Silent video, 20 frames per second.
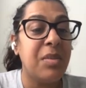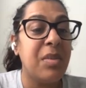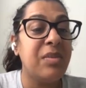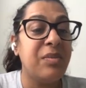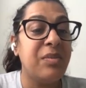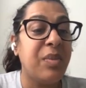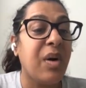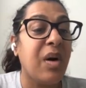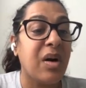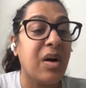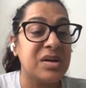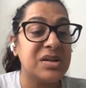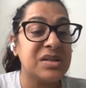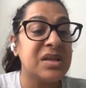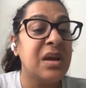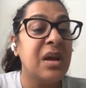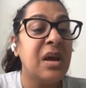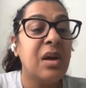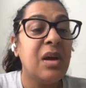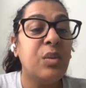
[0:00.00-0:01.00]
bars,
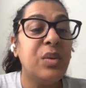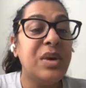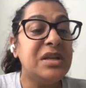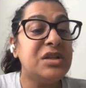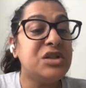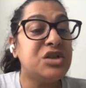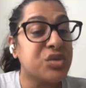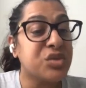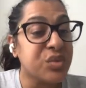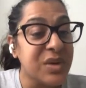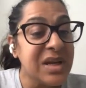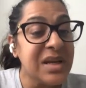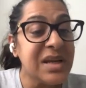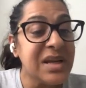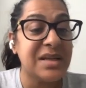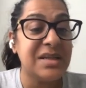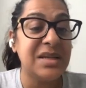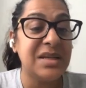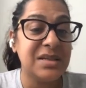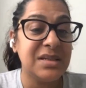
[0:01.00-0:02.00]
we
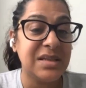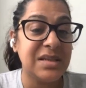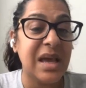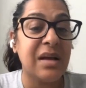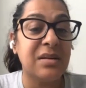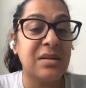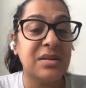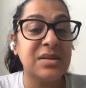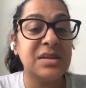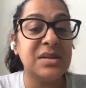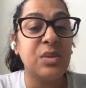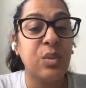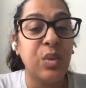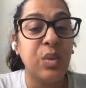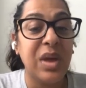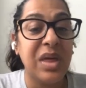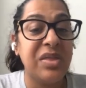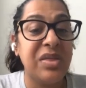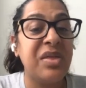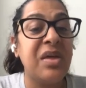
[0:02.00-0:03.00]
treated cells
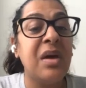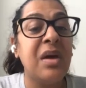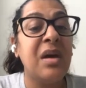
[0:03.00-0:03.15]
with